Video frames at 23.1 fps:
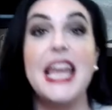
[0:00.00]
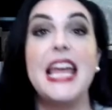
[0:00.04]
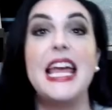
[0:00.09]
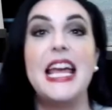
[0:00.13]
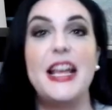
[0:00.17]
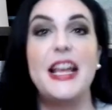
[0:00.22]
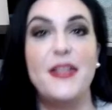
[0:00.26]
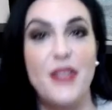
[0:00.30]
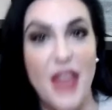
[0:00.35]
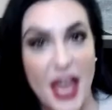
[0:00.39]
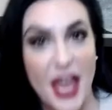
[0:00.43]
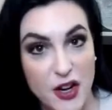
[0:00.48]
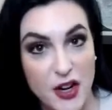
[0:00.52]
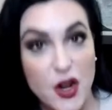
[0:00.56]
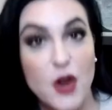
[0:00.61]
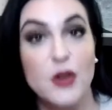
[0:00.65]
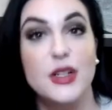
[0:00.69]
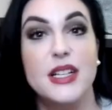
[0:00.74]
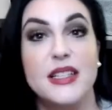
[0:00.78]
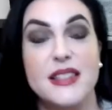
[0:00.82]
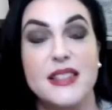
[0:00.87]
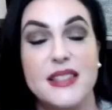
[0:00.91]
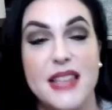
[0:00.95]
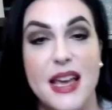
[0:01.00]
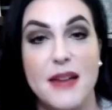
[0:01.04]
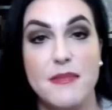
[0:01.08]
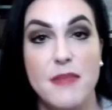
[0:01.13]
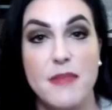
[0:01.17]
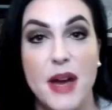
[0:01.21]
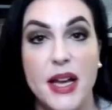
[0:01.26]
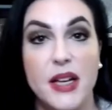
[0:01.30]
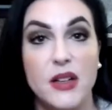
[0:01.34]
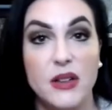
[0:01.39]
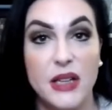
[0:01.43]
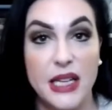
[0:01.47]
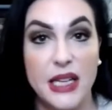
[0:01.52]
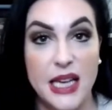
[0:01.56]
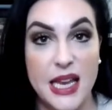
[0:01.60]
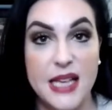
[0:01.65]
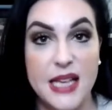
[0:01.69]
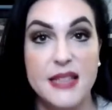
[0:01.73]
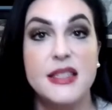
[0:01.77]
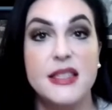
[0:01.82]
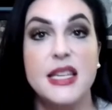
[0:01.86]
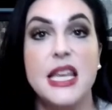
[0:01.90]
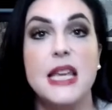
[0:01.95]
In that notice that Michael and
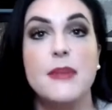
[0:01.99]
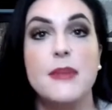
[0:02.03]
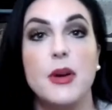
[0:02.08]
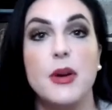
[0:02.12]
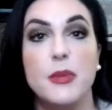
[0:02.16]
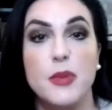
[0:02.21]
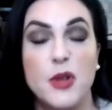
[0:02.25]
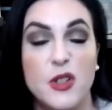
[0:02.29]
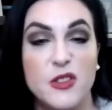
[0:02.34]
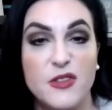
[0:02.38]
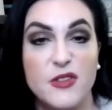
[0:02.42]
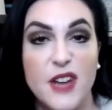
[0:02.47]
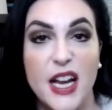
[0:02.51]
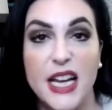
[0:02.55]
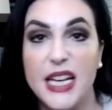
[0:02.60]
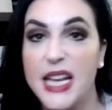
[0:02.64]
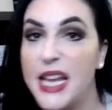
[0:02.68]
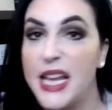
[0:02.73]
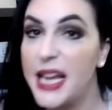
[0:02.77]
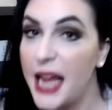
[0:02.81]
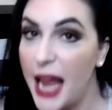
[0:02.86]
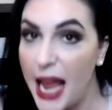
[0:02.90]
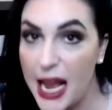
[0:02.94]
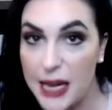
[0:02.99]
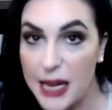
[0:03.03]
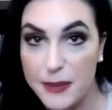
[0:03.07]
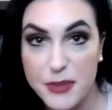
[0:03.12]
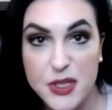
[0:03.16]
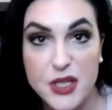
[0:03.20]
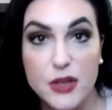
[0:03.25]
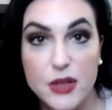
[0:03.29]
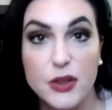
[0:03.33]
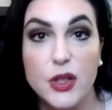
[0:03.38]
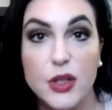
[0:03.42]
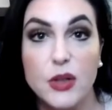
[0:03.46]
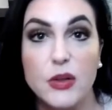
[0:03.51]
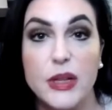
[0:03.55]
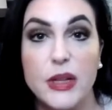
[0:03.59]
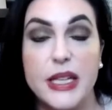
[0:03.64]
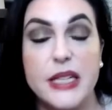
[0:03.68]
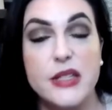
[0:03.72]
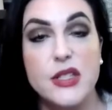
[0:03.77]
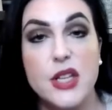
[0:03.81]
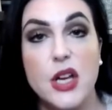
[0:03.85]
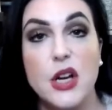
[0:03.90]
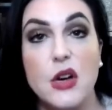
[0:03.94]
his team are providing, absolutely.
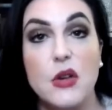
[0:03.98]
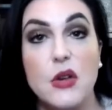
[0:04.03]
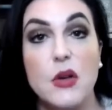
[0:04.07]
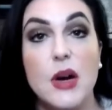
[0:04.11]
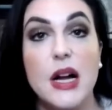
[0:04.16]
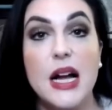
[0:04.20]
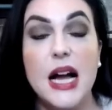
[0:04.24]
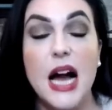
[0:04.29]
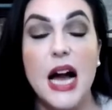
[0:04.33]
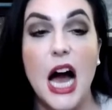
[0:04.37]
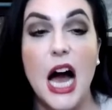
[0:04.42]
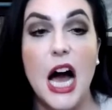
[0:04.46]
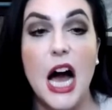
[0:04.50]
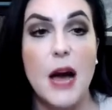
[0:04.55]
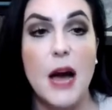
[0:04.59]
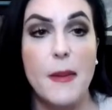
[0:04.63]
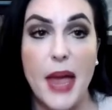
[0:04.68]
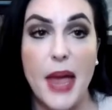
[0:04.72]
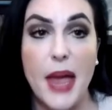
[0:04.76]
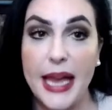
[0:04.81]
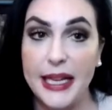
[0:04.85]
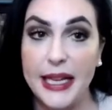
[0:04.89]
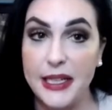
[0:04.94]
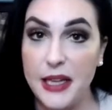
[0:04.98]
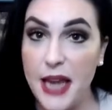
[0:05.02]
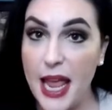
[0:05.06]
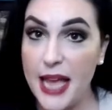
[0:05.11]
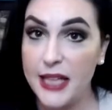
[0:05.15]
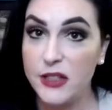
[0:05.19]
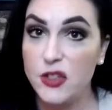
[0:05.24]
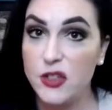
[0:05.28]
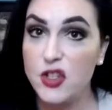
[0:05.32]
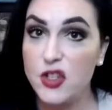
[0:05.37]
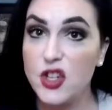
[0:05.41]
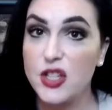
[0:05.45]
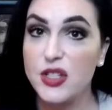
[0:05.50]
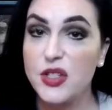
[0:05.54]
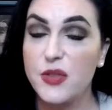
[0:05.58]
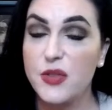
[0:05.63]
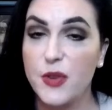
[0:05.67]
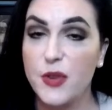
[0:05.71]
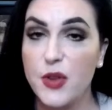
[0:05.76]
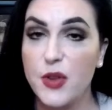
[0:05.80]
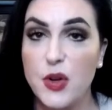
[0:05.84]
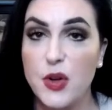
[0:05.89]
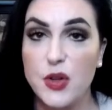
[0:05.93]
So, and just
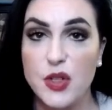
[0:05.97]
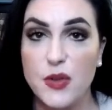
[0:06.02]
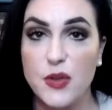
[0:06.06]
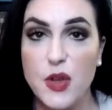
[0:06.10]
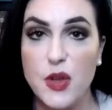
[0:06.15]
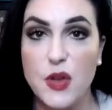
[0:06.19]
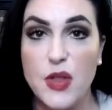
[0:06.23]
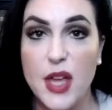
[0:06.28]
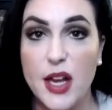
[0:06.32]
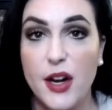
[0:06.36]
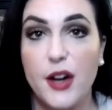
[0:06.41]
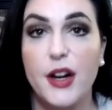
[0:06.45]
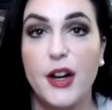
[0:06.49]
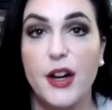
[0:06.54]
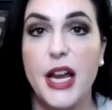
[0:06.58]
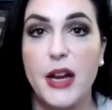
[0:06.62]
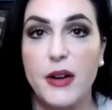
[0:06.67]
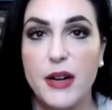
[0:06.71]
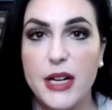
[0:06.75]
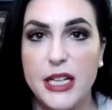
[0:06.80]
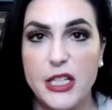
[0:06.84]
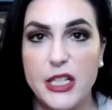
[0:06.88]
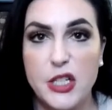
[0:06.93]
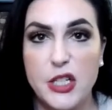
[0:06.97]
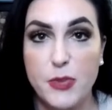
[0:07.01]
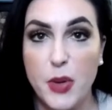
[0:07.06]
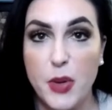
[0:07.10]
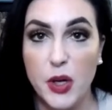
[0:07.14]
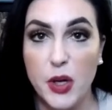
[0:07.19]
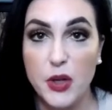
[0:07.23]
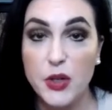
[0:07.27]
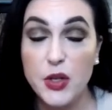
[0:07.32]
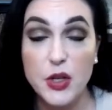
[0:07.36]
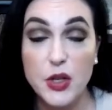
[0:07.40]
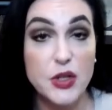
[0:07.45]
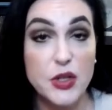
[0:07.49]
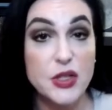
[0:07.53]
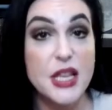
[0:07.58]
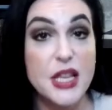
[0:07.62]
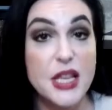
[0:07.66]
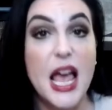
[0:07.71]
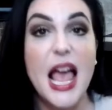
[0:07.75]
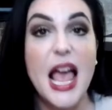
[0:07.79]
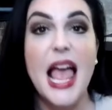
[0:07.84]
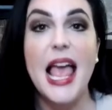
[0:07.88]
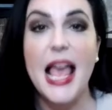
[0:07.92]
for those of you that are Heritage partners,
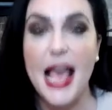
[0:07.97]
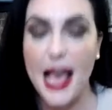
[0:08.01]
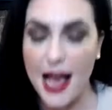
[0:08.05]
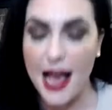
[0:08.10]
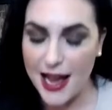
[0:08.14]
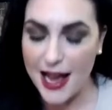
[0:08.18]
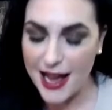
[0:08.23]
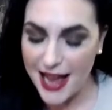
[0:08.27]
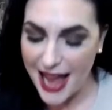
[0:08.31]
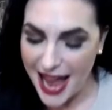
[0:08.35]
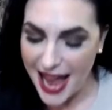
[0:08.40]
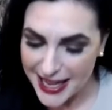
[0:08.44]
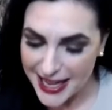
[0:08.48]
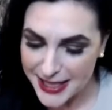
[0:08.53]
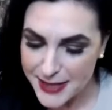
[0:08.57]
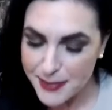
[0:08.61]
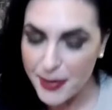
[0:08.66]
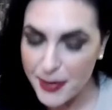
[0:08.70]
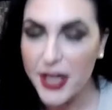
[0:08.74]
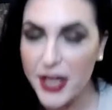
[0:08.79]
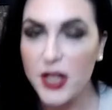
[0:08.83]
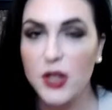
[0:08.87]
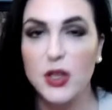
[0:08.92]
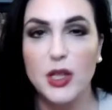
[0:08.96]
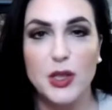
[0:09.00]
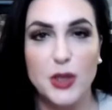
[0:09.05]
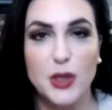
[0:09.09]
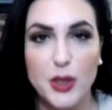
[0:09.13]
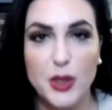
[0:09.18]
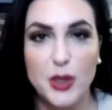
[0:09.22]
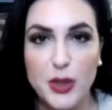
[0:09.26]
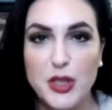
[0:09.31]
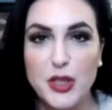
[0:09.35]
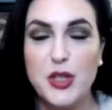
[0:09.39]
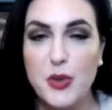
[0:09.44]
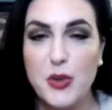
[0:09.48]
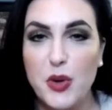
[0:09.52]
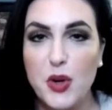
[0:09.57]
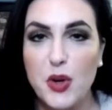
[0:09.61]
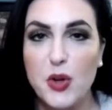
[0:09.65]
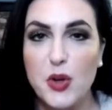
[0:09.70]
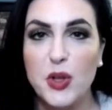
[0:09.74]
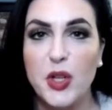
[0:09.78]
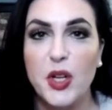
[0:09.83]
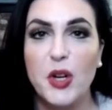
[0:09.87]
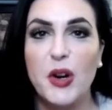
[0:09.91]
as Michael alluded to
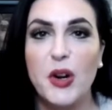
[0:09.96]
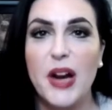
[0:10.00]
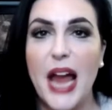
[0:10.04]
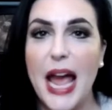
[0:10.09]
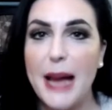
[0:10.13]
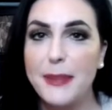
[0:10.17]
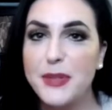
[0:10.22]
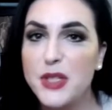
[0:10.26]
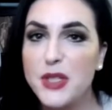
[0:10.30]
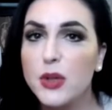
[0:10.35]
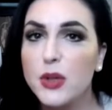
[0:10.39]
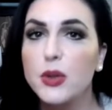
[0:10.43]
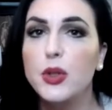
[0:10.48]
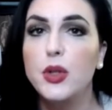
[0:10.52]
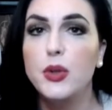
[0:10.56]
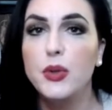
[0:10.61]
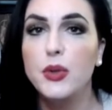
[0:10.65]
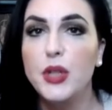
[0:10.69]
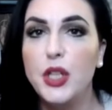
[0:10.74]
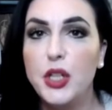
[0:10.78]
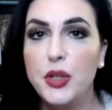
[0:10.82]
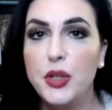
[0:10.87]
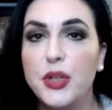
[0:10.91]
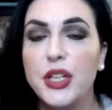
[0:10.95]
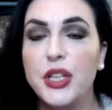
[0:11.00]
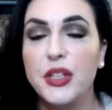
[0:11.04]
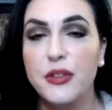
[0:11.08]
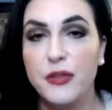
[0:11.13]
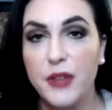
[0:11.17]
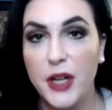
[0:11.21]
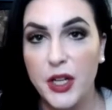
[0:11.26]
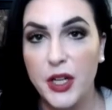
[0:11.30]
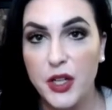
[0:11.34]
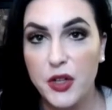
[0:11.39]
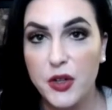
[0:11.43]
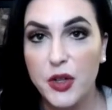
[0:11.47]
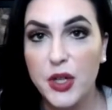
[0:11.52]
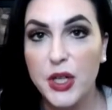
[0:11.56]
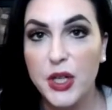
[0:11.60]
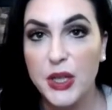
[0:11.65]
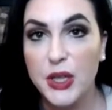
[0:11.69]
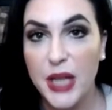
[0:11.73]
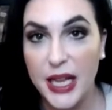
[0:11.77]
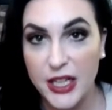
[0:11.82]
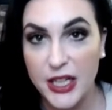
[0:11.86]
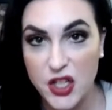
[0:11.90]
earlier, absolutely can find your
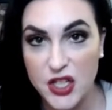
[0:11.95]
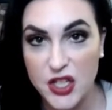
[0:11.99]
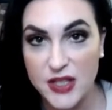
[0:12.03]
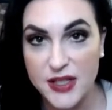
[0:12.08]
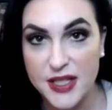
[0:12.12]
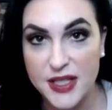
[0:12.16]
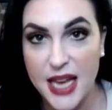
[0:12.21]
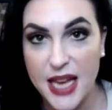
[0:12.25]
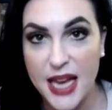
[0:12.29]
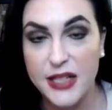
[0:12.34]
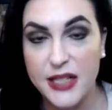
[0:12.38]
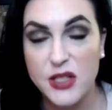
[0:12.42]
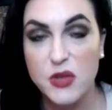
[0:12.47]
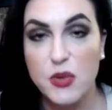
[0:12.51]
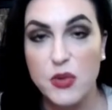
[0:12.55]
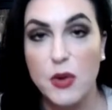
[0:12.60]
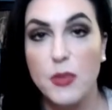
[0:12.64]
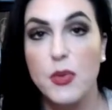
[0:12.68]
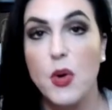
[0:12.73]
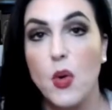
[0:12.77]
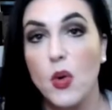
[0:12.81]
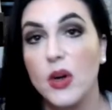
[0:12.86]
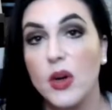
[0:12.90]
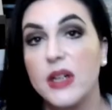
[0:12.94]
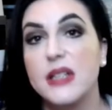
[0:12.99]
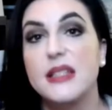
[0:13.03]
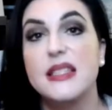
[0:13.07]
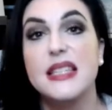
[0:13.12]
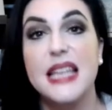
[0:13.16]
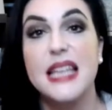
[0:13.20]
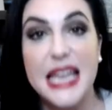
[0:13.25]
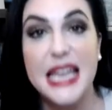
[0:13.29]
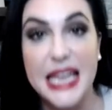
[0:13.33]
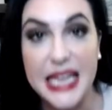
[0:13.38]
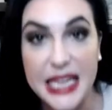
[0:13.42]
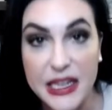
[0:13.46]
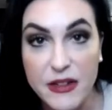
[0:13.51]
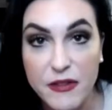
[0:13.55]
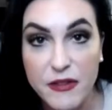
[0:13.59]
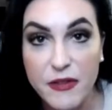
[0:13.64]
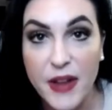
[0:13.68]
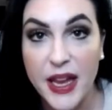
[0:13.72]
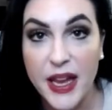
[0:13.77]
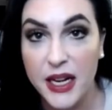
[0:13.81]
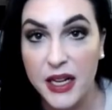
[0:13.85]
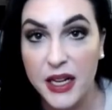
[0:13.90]
collection status reports in
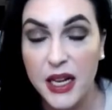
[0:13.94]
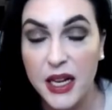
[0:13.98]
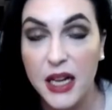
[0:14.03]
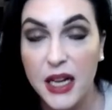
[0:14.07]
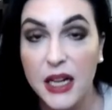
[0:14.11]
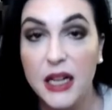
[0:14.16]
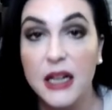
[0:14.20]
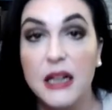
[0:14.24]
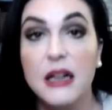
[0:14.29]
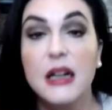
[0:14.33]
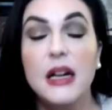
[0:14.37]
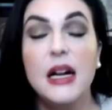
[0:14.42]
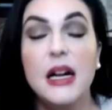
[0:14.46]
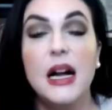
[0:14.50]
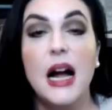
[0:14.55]
Vanica.